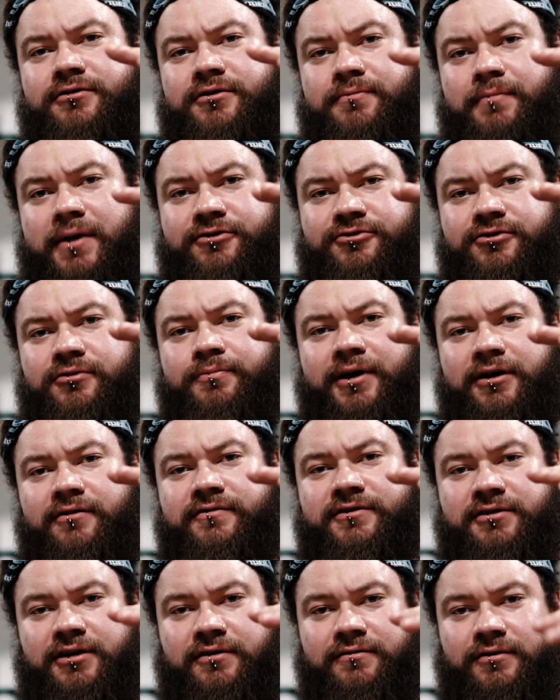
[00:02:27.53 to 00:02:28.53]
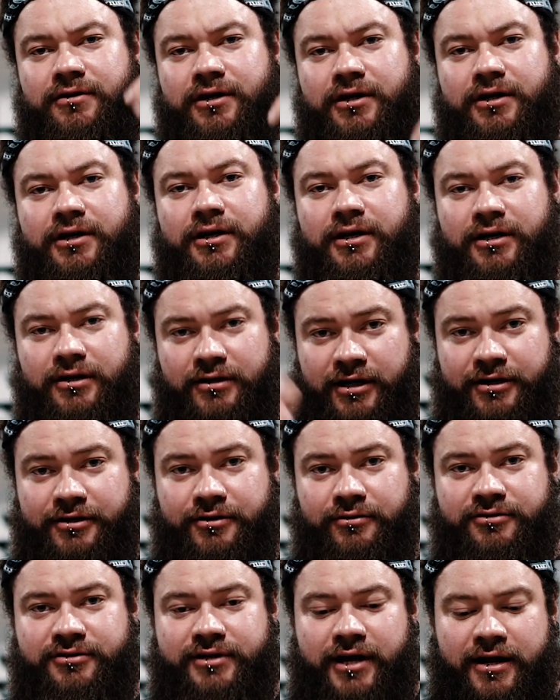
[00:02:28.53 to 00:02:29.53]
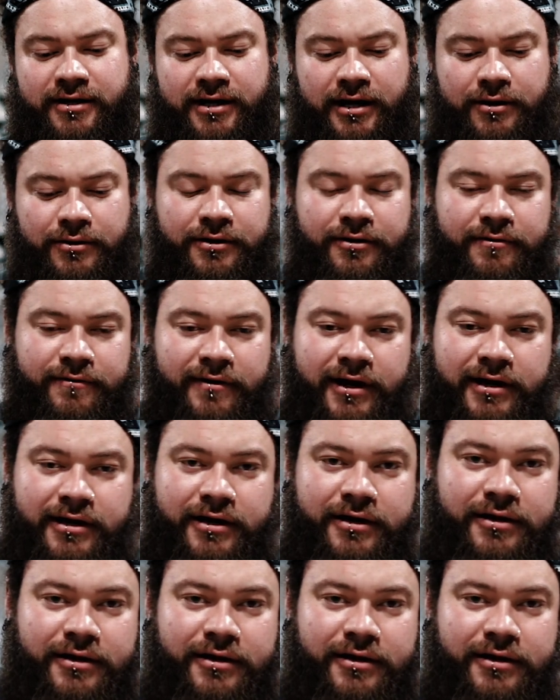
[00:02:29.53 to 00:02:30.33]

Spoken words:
to match your pelvis level, then you'll stand out of the rack,